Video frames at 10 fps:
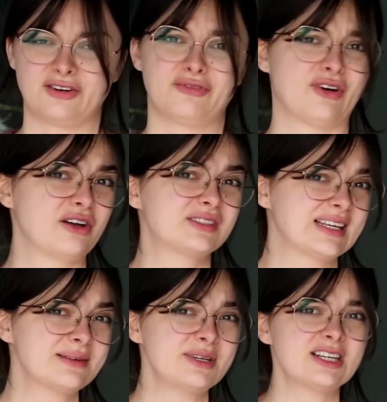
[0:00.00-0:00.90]
5
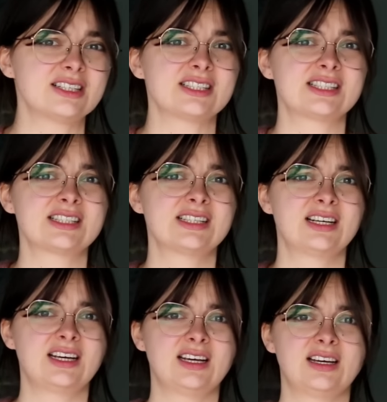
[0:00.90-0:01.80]
centimeters,
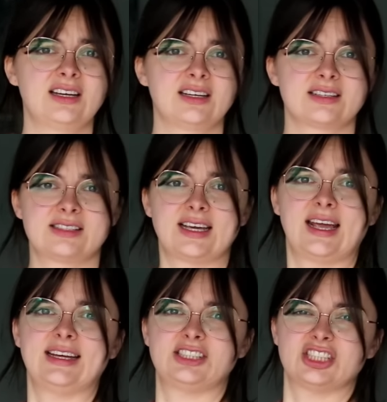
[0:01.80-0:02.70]
because they
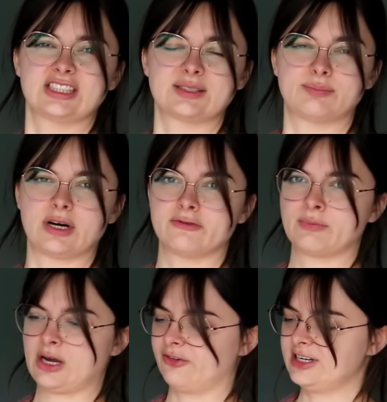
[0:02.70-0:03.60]
hit just above
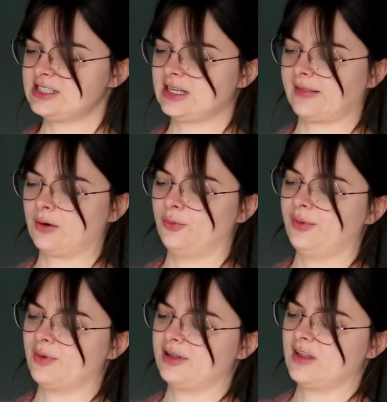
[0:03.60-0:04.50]
my wrist, and I think it would
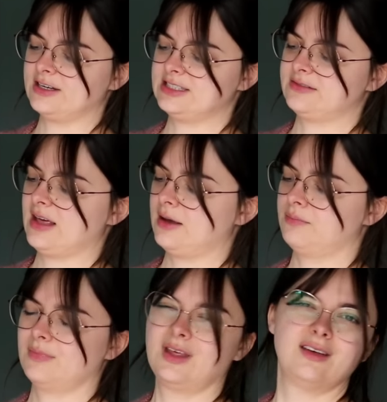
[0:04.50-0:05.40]
be nice if they
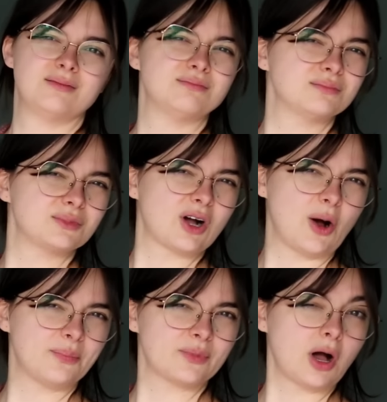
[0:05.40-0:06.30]

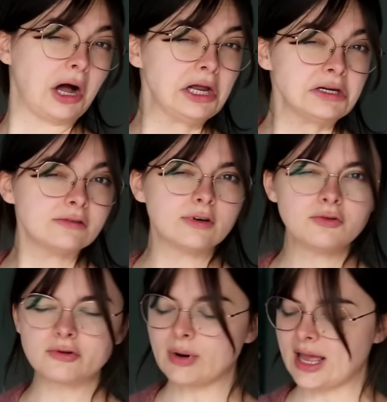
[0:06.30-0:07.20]
come kind of
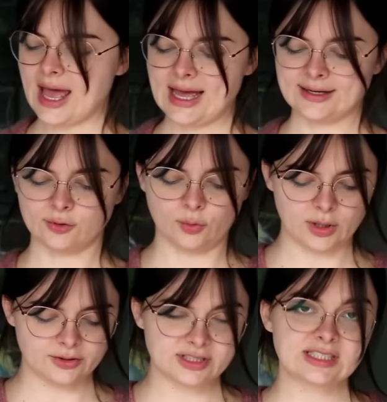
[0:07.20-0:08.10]
over my hand
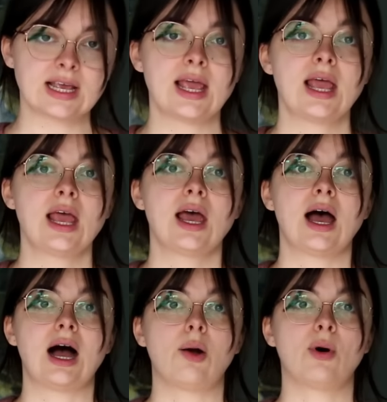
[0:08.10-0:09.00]
almost.
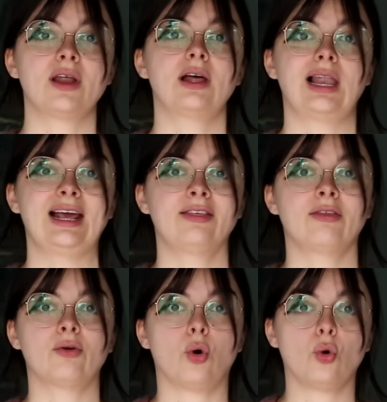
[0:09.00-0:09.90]
I want to
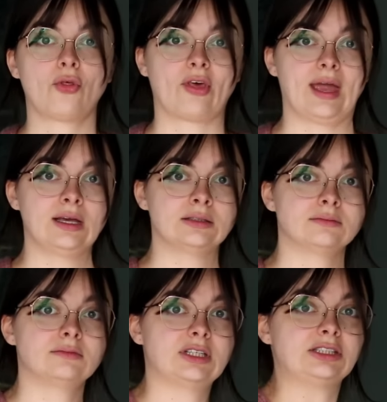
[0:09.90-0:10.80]
lengthen the whole thing
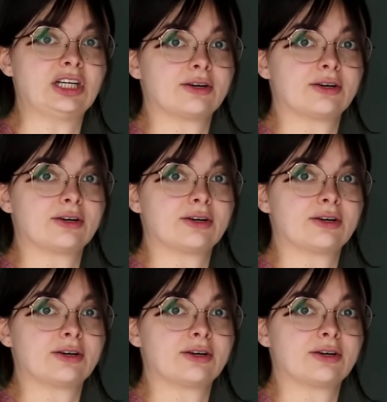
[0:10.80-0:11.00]
in